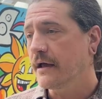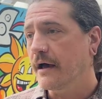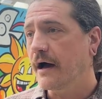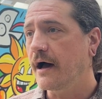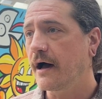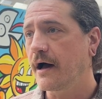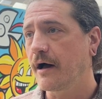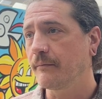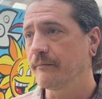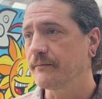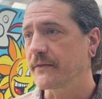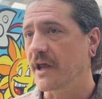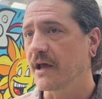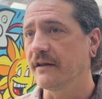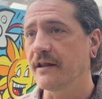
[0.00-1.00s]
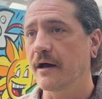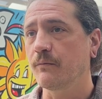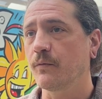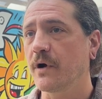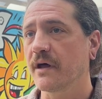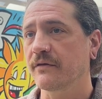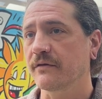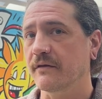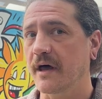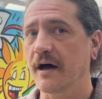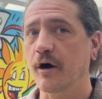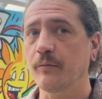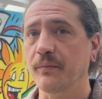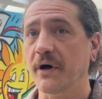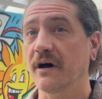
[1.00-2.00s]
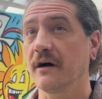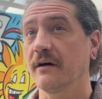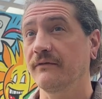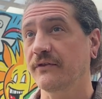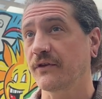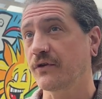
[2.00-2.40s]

And then with the help of